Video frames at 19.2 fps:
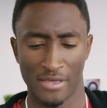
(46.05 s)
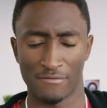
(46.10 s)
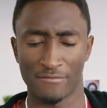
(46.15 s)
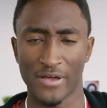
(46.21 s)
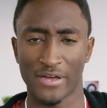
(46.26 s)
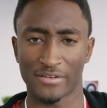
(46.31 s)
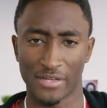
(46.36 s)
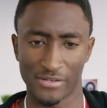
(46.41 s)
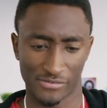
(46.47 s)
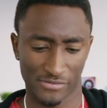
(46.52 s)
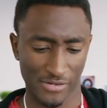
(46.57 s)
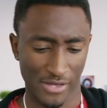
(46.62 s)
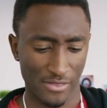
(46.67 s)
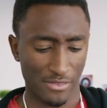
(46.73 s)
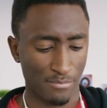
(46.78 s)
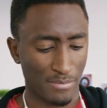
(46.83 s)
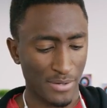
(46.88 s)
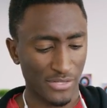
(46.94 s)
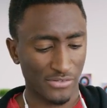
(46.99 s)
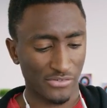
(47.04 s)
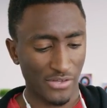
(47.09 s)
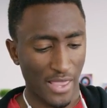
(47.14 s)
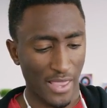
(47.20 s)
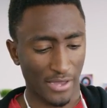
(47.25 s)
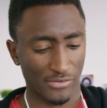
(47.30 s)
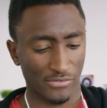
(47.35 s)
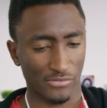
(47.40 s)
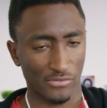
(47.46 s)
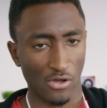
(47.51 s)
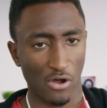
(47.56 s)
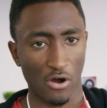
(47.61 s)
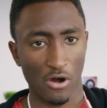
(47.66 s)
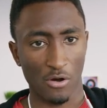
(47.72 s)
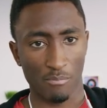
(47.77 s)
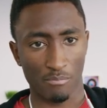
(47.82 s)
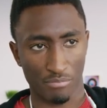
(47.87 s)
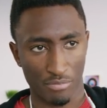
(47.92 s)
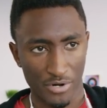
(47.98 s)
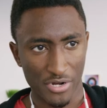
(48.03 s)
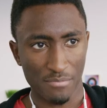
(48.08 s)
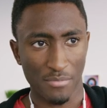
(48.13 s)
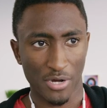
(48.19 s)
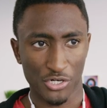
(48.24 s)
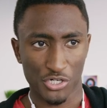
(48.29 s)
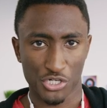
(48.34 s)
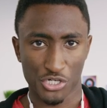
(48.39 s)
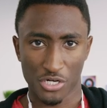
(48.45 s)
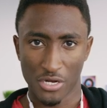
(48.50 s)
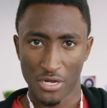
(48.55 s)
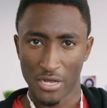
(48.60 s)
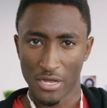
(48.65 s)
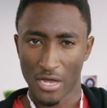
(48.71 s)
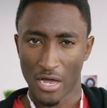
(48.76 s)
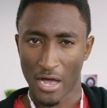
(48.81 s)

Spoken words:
In fact, I'd say the Beats X are pretty much